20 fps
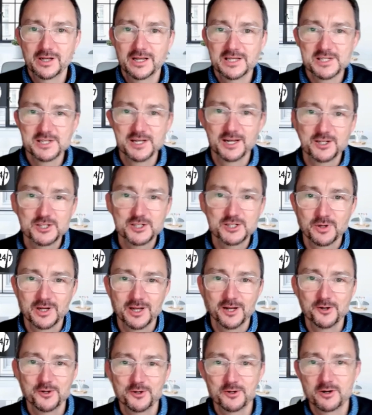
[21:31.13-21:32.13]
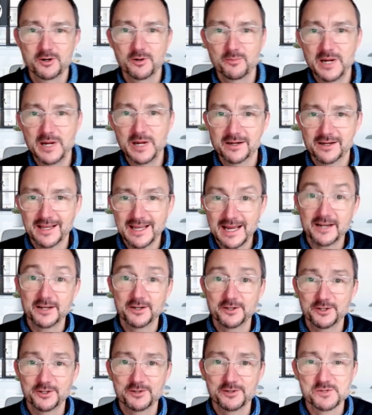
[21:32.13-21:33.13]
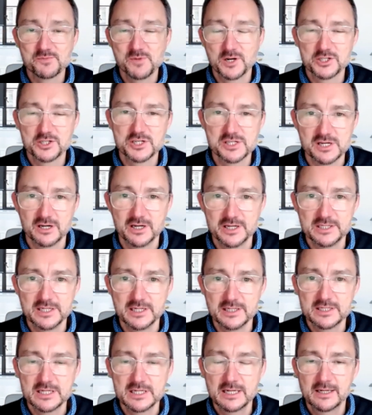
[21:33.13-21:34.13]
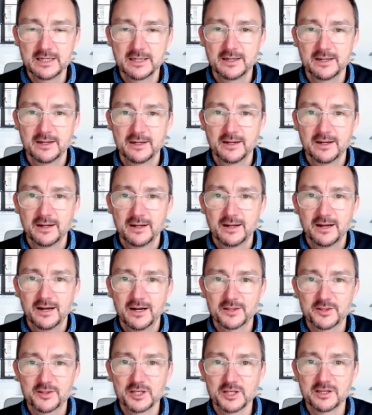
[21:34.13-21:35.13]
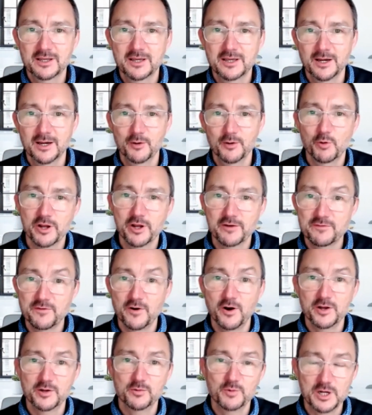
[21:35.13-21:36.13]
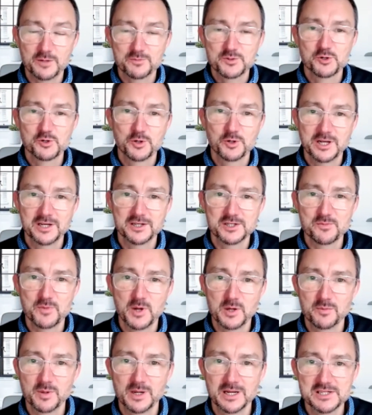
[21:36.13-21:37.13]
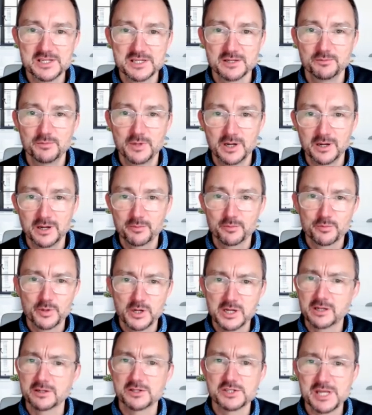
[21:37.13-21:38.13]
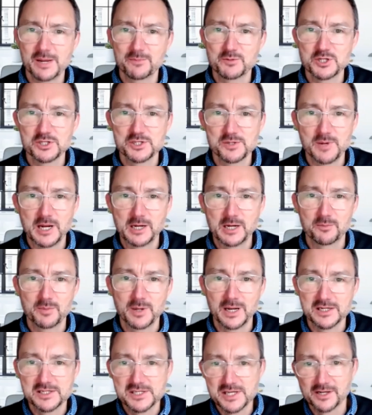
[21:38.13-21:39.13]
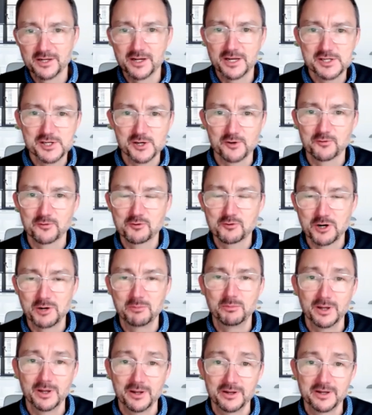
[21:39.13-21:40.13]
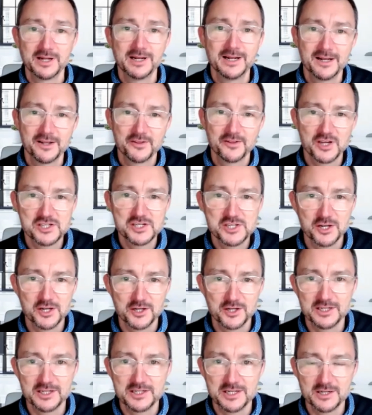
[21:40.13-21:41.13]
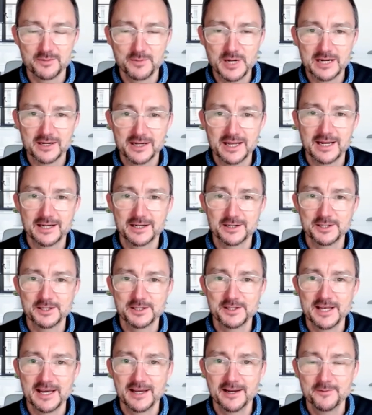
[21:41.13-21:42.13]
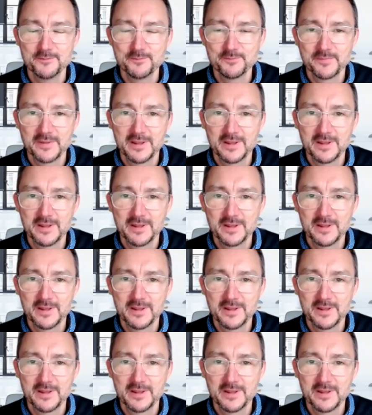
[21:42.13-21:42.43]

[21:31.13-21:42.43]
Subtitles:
listening to Ilona about Canada as much as I did. I think what I find when I'm talking to people is that my preconceptions about a place suddenly sort of crumble, and they certainly did about Canada there.